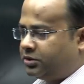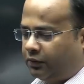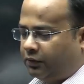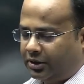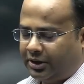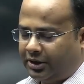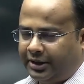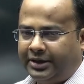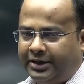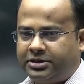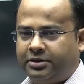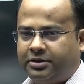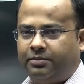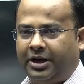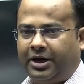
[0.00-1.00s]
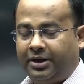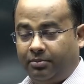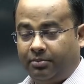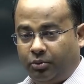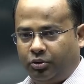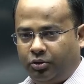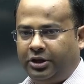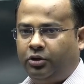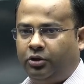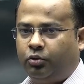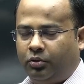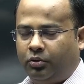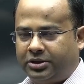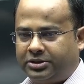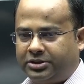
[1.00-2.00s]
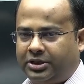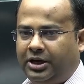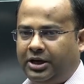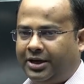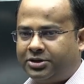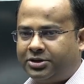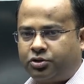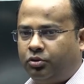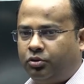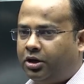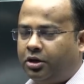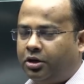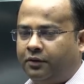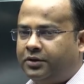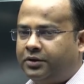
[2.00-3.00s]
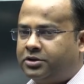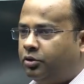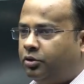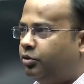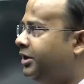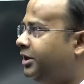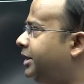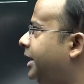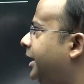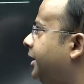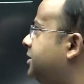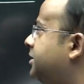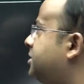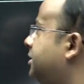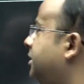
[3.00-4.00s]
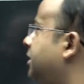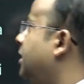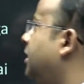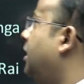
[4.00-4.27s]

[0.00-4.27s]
fought against Ibrahim Lodi, who was the last ruler of this Lodi dynasty,